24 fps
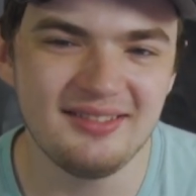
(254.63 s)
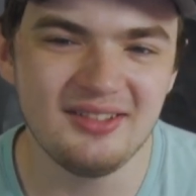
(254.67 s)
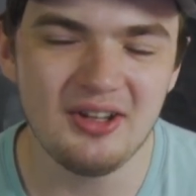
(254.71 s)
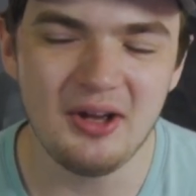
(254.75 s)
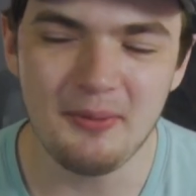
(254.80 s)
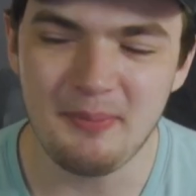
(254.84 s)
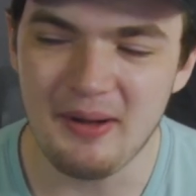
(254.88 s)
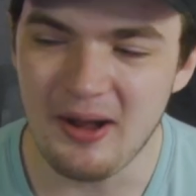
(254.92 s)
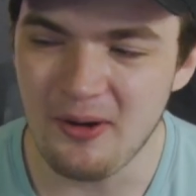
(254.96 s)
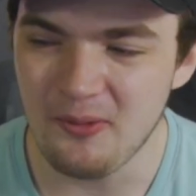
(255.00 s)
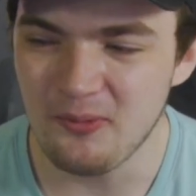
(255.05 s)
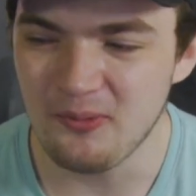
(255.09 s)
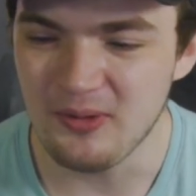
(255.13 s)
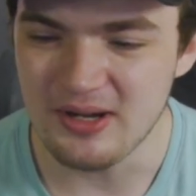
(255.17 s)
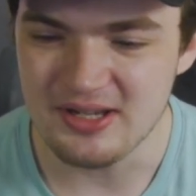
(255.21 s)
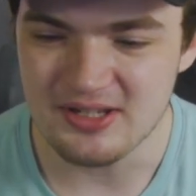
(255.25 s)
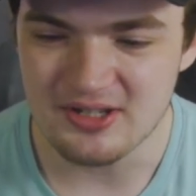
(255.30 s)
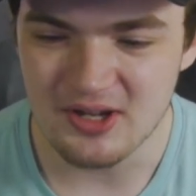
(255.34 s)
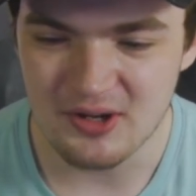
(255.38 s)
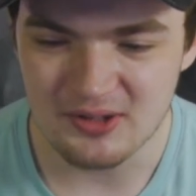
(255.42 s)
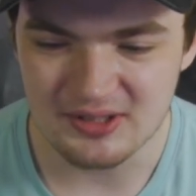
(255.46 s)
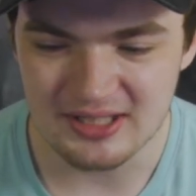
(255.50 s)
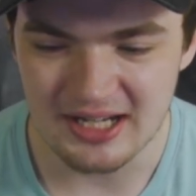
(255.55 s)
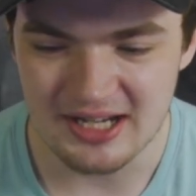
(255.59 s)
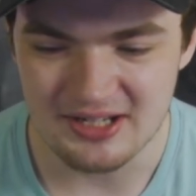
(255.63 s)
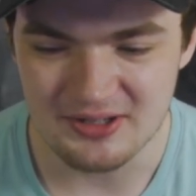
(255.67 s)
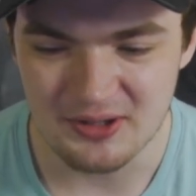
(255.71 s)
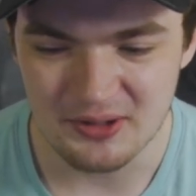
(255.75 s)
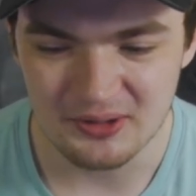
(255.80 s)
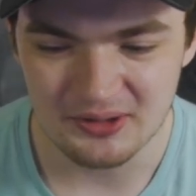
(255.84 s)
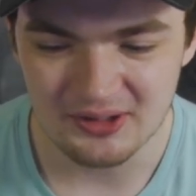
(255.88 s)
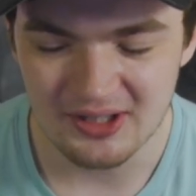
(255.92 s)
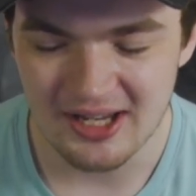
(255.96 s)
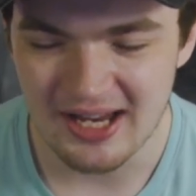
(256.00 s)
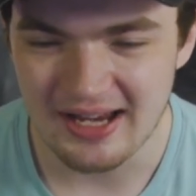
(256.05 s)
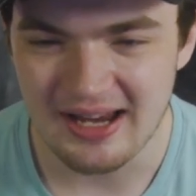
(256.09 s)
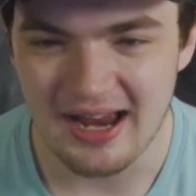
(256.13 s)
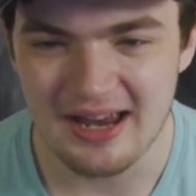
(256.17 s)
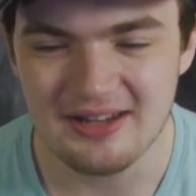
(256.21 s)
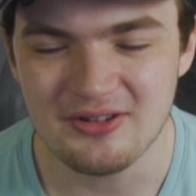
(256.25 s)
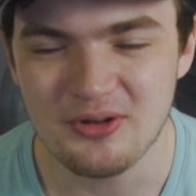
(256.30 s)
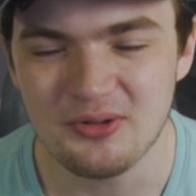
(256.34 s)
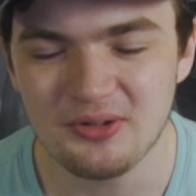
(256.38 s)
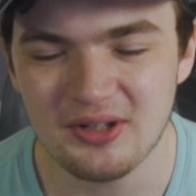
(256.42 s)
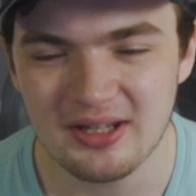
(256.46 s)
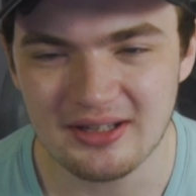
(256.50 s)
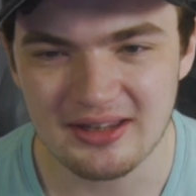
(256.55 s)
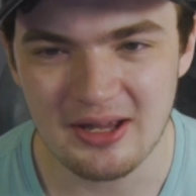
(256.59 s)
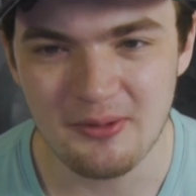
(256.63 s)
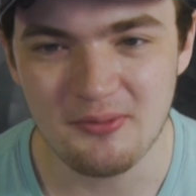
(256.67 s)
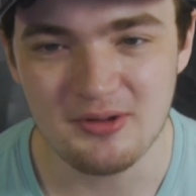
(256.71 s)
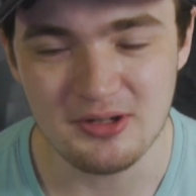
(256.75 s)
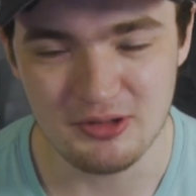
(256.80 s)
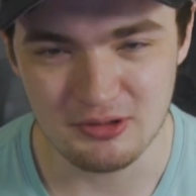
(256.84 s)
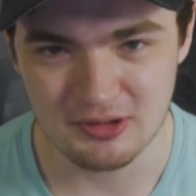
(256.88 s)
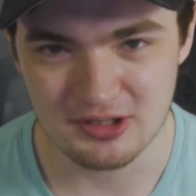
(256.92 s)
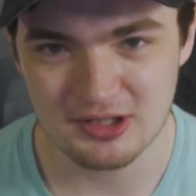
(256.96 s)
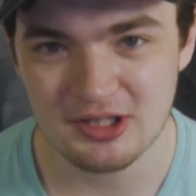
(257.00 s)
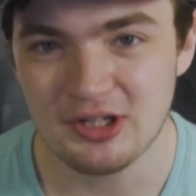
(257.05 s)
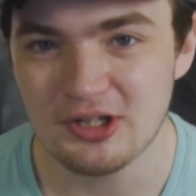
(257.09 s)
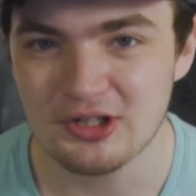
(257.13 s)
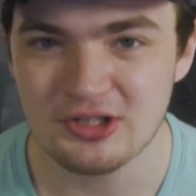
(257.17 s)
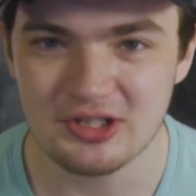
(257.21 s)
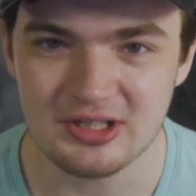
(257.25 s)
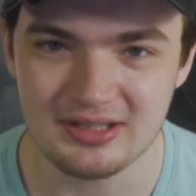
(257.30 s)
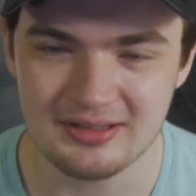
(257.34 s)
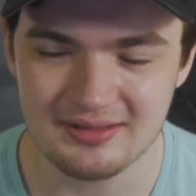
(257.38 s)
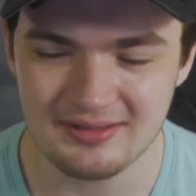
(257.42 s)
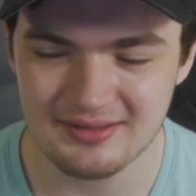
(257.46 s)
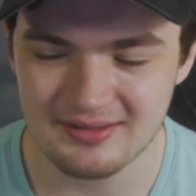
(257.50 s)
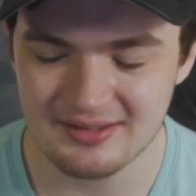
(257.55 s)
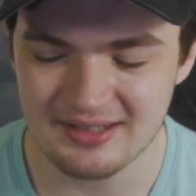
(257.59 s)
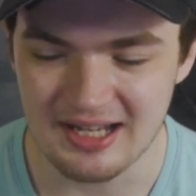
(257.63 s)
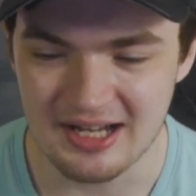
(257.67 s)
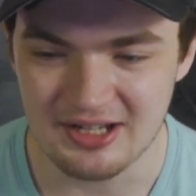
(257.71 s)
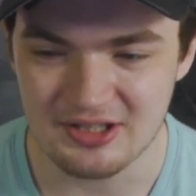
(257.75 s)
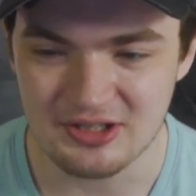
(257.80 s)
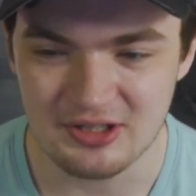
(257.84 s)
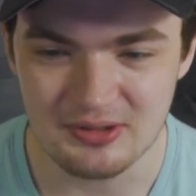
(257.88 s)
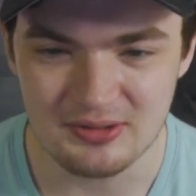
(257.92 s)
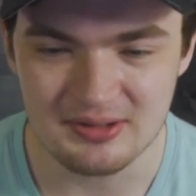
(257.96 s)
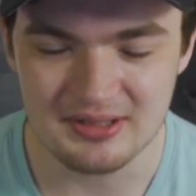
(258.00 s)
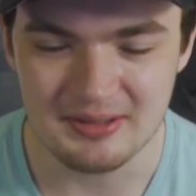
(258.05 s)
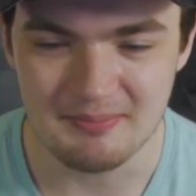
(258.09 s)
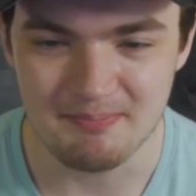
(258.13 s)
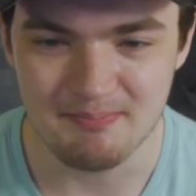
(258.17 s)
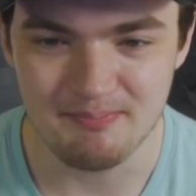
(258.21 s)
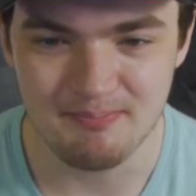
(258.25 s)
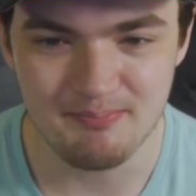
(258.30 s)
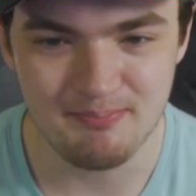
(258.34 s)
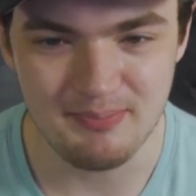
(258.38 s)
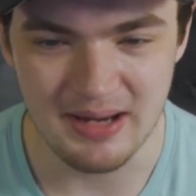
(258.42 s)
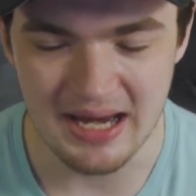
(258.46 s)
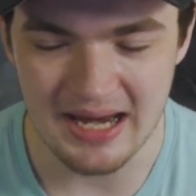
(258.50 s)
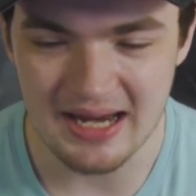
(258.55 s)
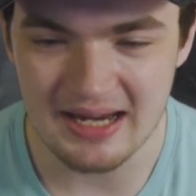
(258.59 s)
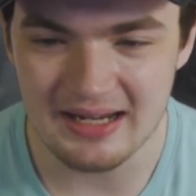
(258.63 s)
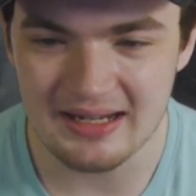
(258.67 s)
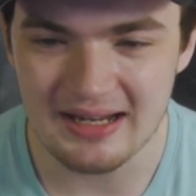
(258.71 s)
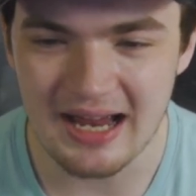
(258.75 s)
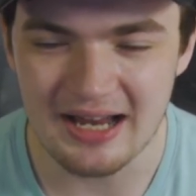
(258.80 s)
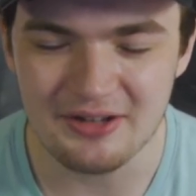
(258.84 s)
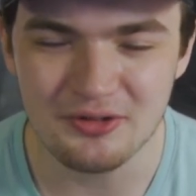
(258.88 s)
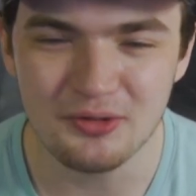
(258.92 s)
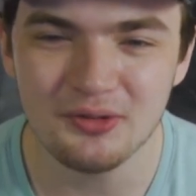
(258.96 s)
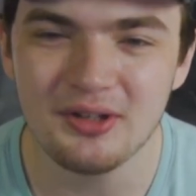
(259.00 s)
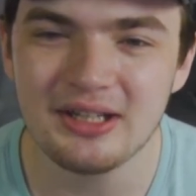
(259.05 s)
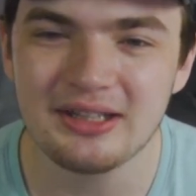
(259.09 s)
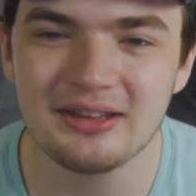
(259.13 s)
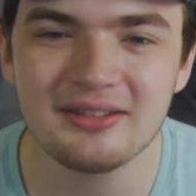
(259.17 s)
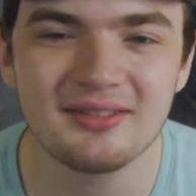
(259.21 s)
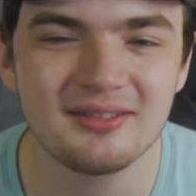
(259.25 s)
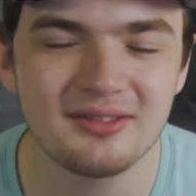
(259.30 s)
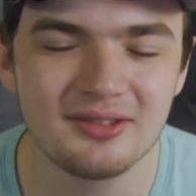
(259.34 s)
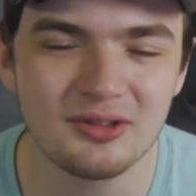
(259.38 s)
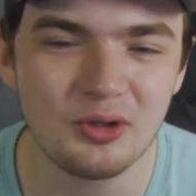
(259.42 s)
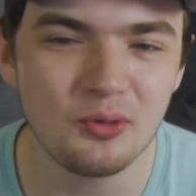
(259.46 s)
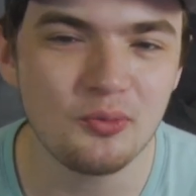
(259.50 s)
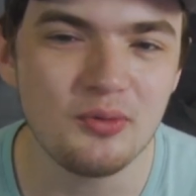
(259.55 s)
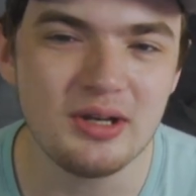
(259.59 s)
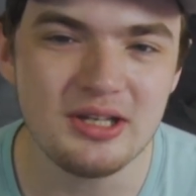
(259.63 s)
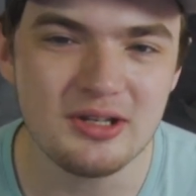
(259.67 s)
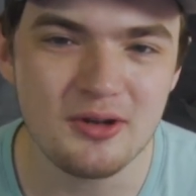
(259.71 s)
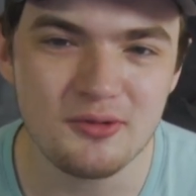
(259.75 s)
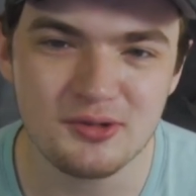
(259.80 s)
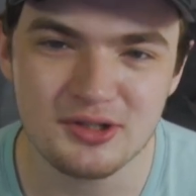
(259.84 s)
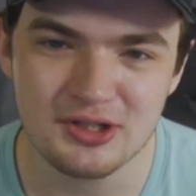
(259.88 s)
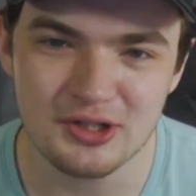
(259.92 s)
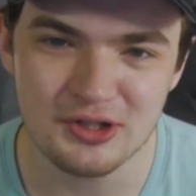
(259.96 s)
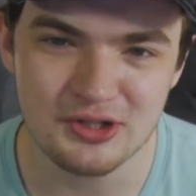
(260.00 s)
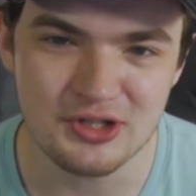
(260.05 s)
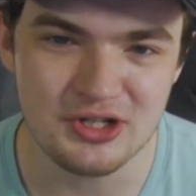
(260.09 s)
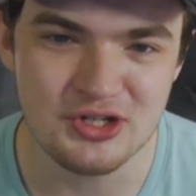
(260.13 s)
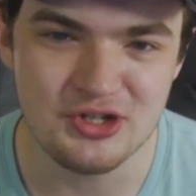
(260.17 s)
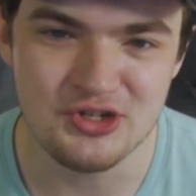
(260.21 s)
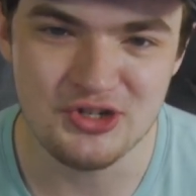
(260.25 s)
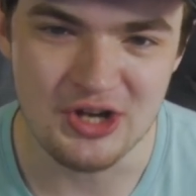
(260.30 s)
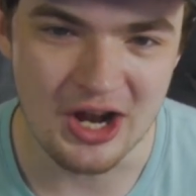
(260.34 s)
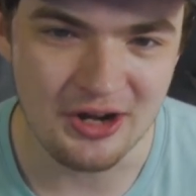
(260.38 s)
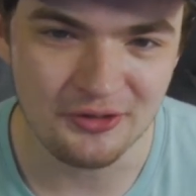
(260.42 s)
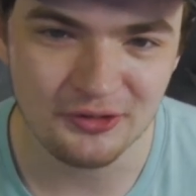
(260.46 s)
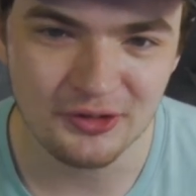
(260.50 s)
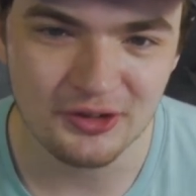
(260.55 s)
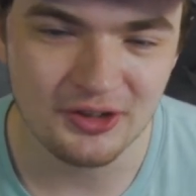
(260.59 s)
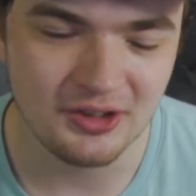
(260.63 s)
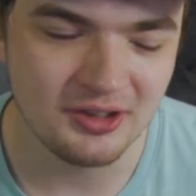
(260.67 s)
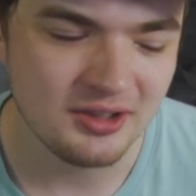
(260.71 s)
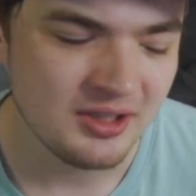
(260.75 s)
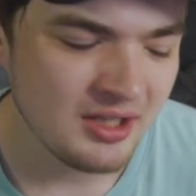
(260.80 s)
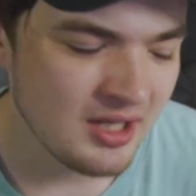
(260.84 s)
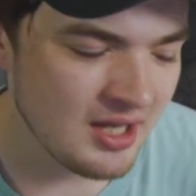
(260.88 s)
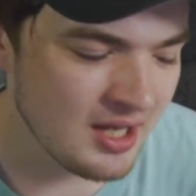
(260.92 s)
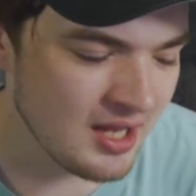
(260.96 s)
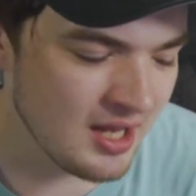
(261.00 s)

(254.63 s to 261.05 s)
about Windows that I don't like. I don't like that when you search it sends you to Bing. I don't like the Windows search in general.